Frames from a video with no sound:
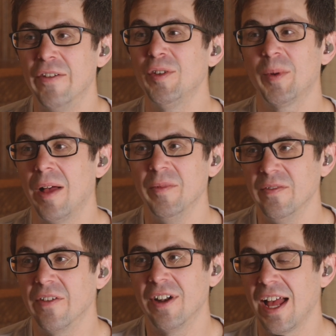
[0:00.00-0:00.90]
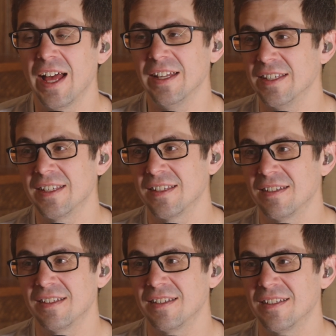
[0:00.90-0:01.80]
Like every problem you've ever had
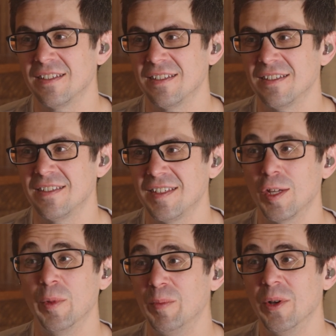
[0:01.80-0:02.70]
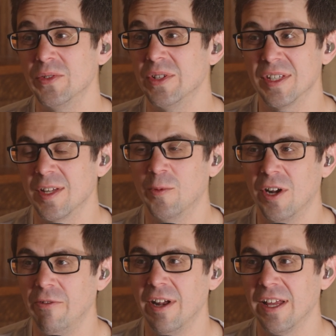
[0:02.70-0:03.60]
is someone posted it
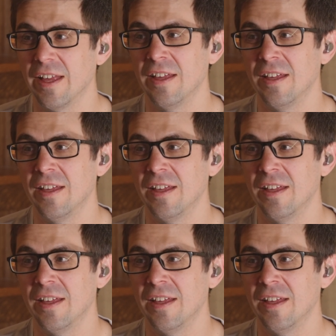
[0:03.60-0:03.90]
somewhere on Reddit.